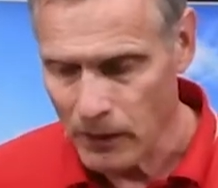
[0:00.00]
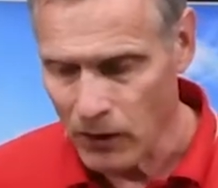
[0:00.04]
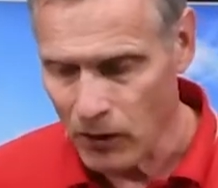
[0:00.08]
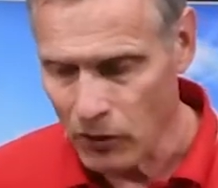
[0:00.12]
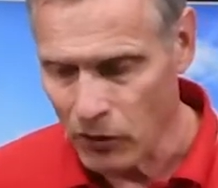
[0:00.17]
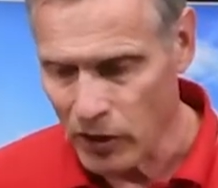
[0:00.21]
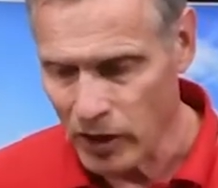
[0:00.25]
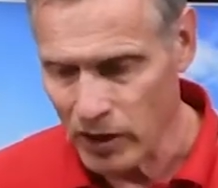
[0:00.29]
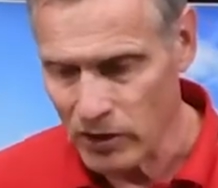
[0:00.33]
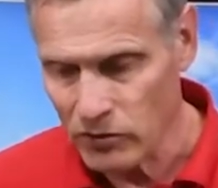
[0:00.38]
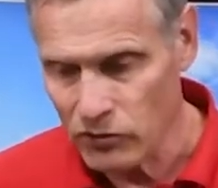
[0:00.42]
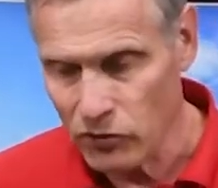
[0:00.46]

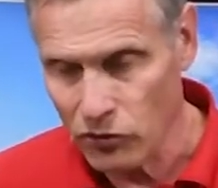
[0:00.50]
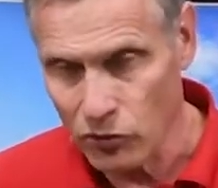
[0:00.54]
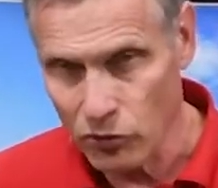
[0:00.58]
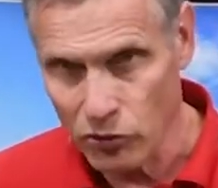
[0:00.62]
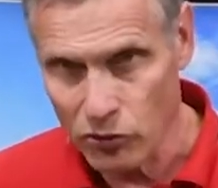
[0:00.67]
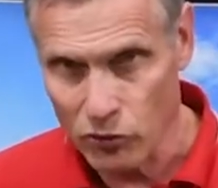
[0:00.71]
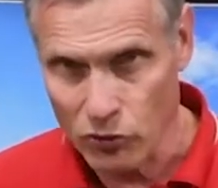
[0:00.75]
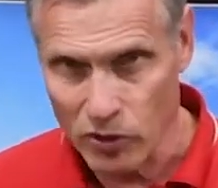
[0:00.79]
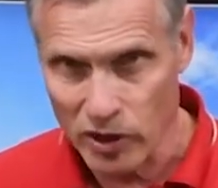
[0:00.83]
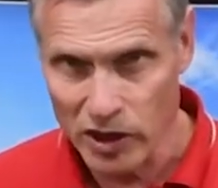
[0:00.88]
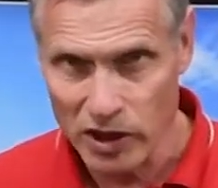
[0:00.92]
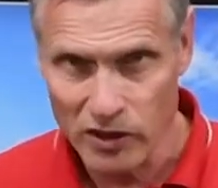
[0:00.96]
Okay, so
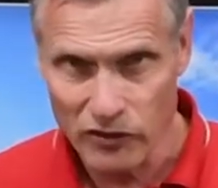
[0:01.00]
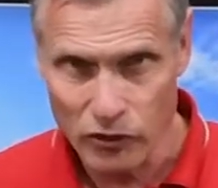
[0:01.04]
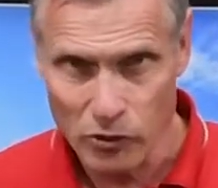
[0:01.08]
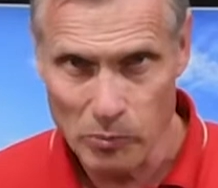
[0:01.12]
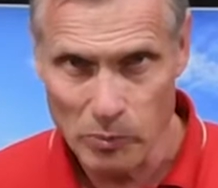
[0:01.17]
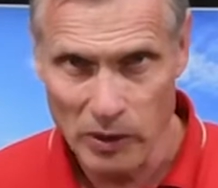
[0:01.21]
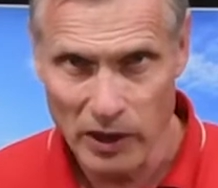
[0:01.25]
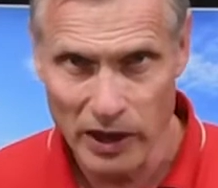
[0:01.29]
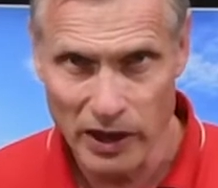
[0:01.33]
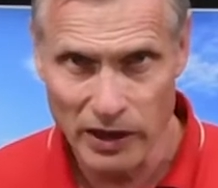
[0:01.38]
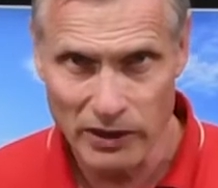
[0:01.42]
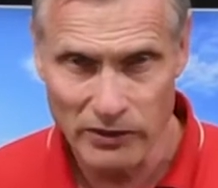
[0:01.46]
it's ready for
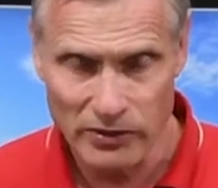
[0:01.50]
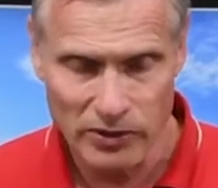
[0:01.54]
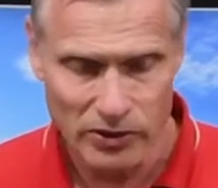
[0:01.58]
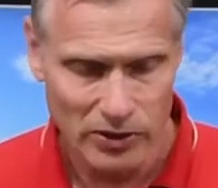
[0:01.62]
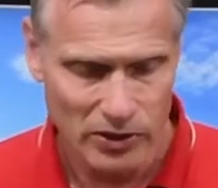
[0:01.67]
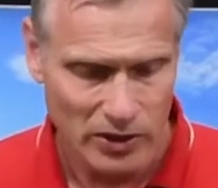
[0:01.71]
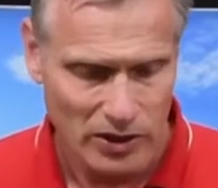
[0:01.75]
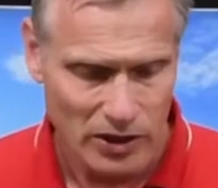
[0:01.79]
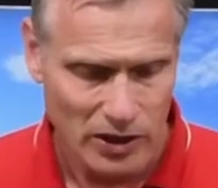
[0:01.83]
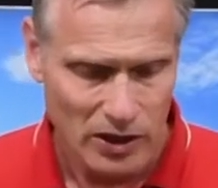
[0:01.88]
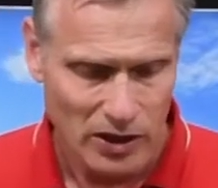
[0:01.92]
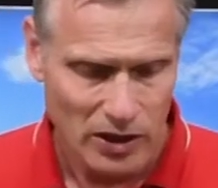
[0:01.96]
paint.
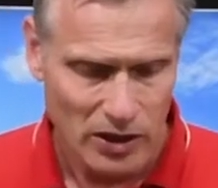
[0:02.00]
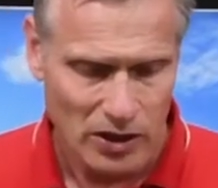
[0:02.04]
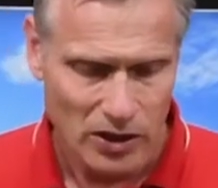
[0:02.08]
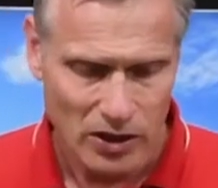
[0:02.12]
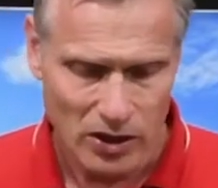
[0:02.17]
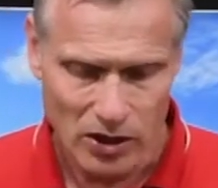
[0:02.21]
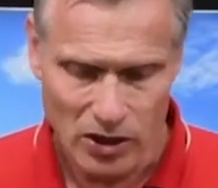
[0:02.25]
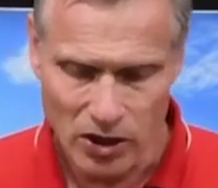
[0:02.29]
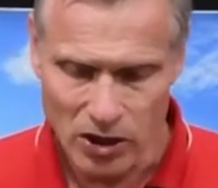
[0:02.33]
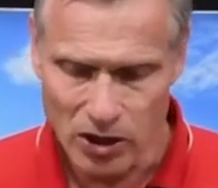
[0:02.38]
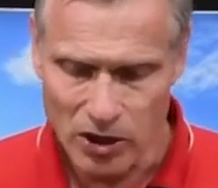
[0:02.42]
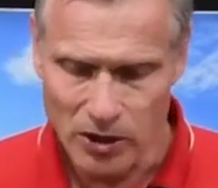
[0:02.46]

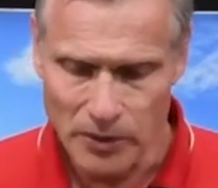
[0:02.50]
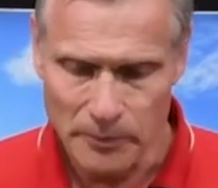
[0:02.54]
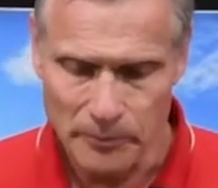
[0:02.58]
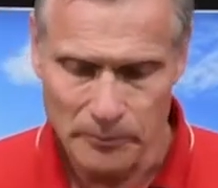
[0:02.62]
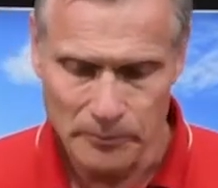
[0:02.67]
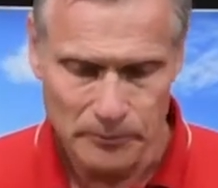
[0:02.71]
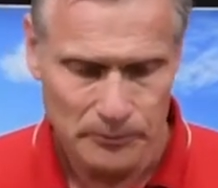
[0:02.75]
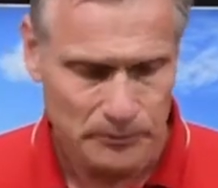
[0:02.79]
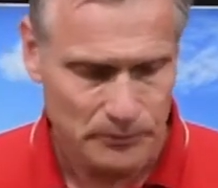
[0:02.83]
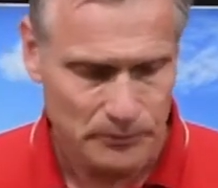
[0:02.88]
Um,